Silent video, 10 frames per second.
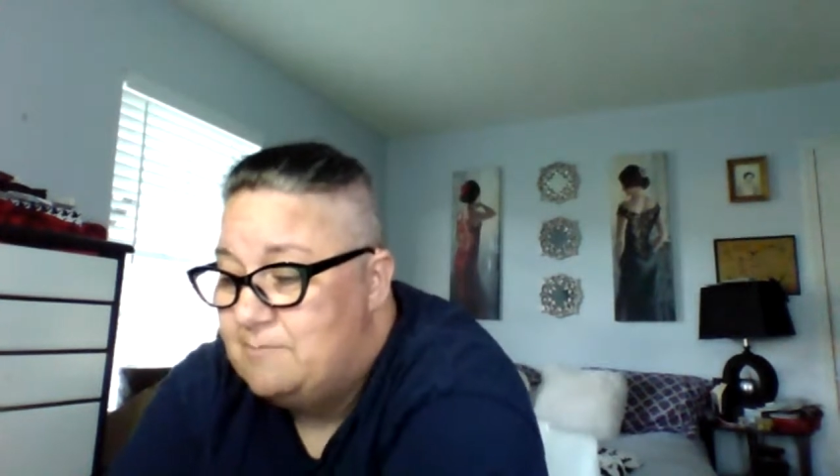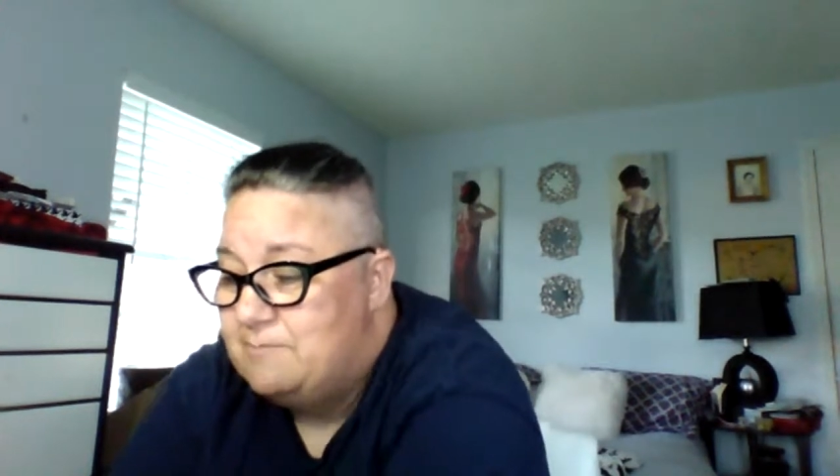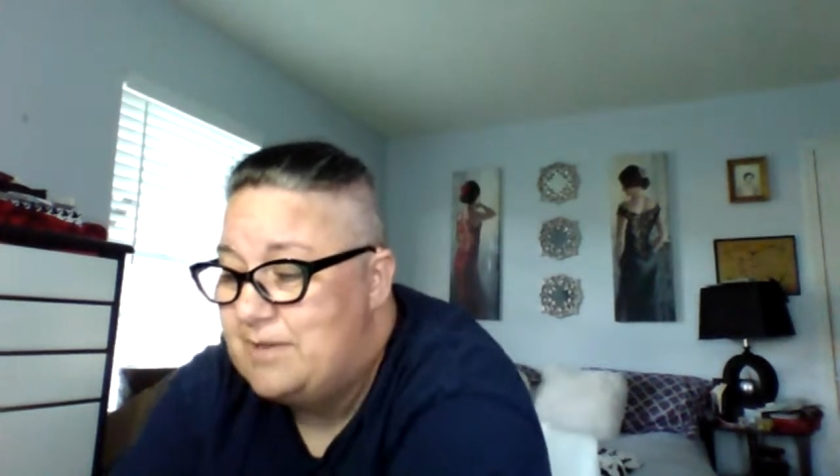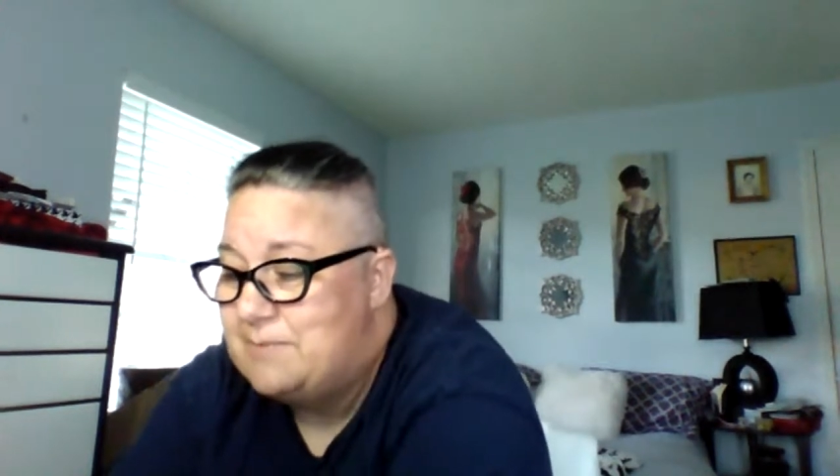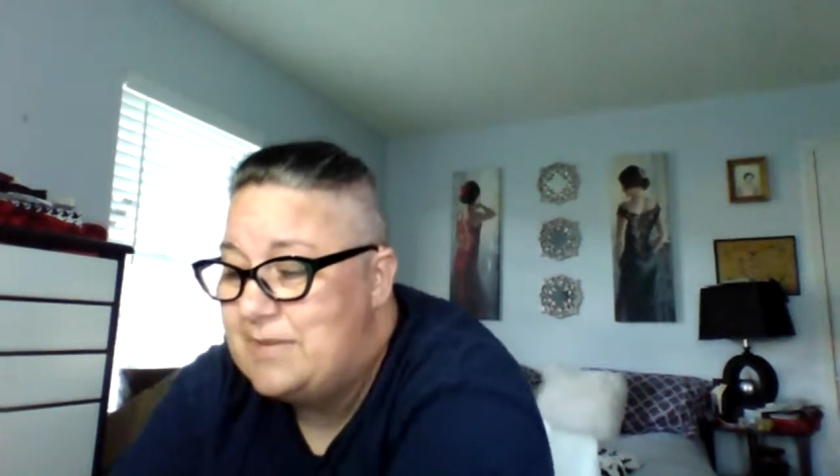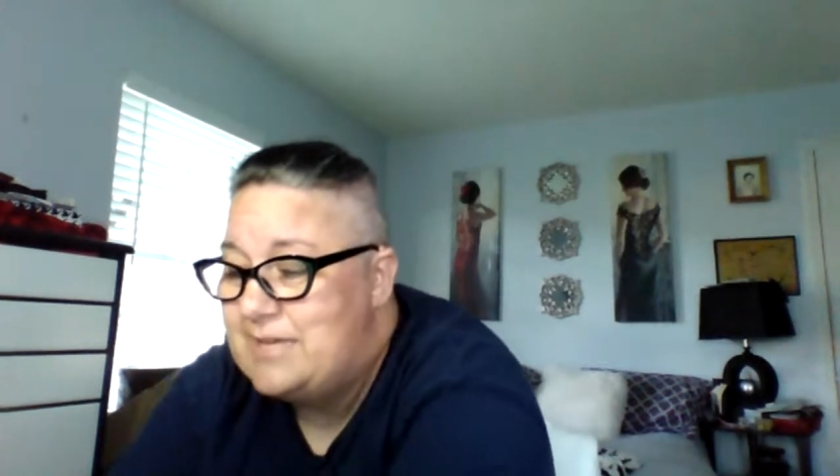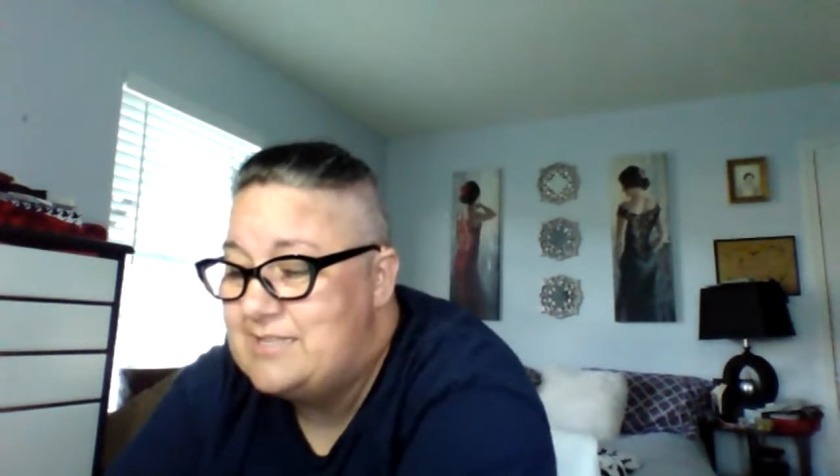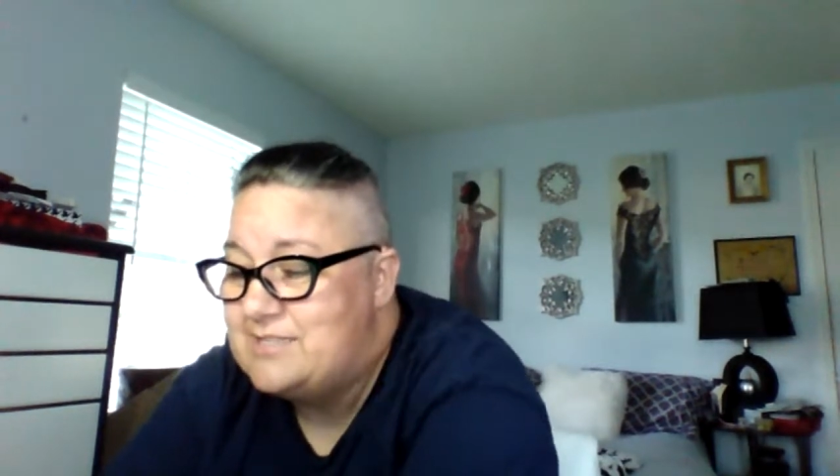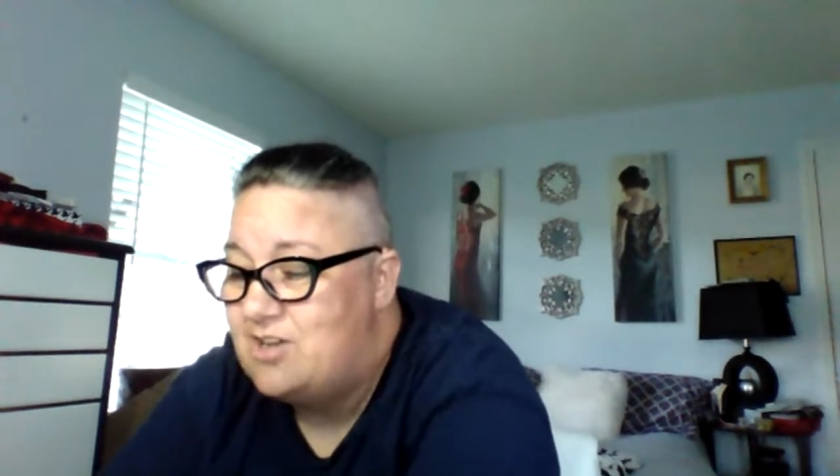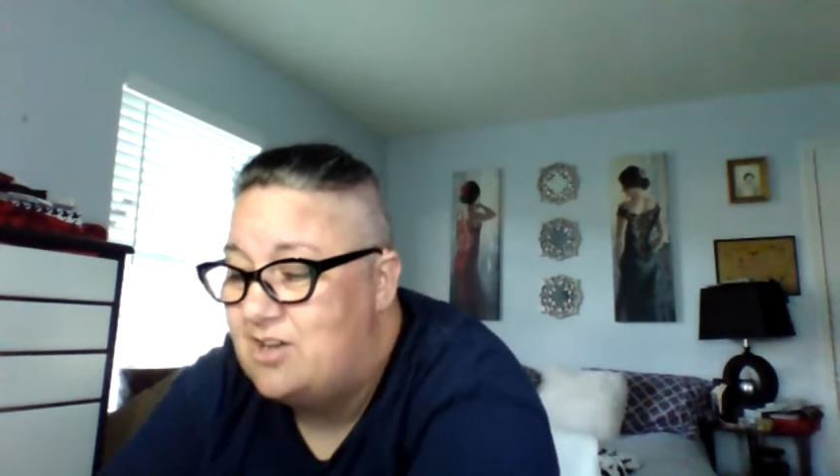Maybe
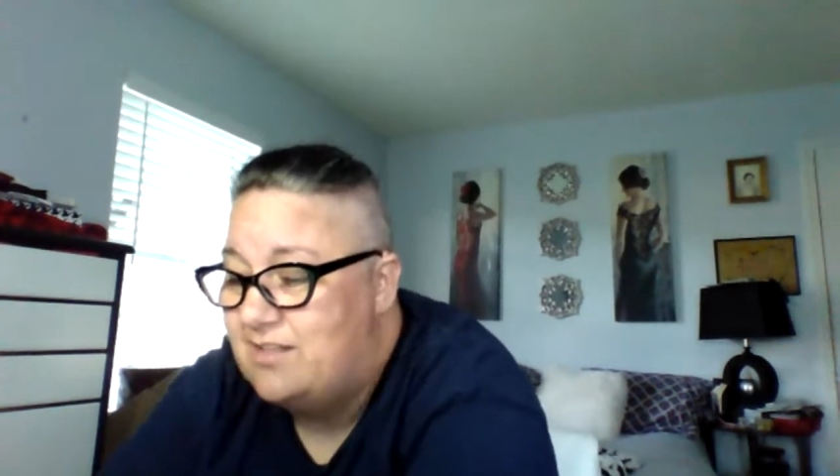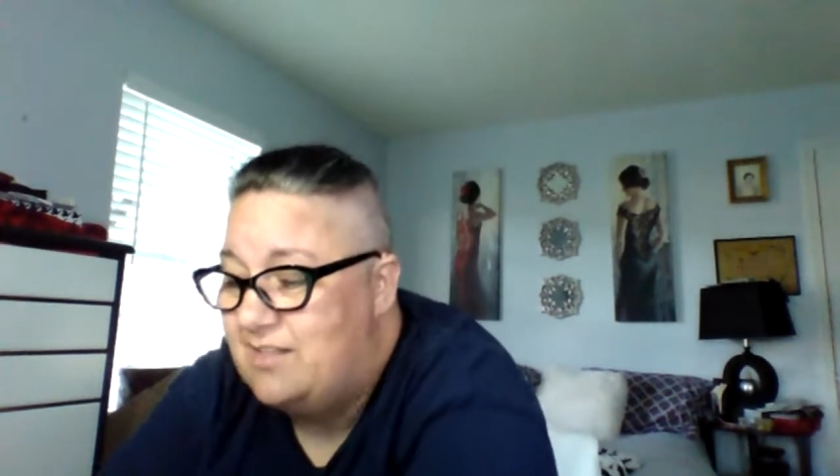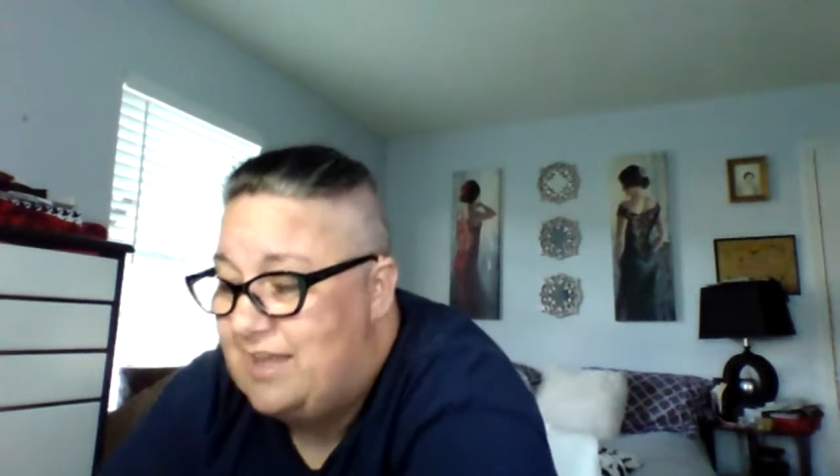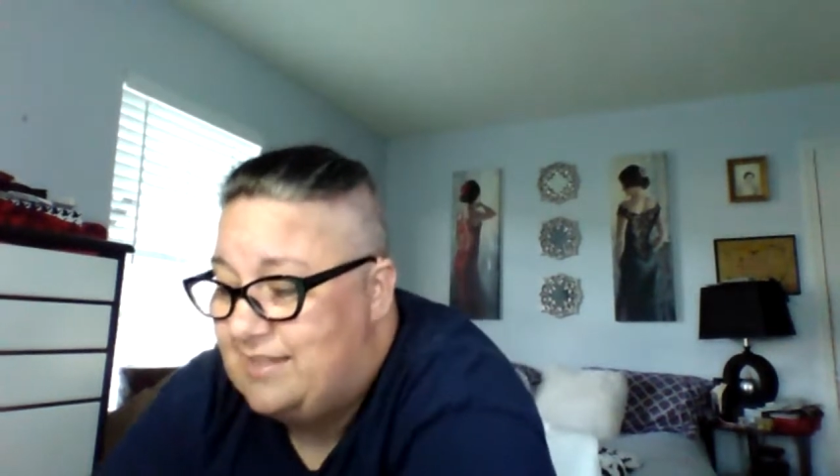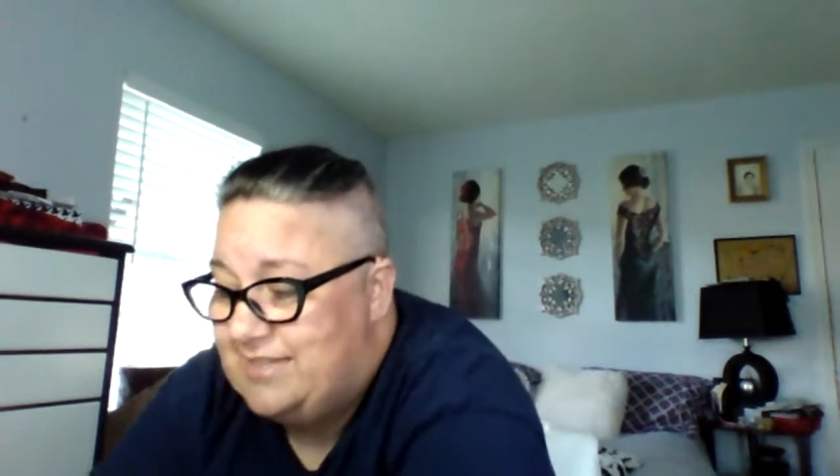he's not like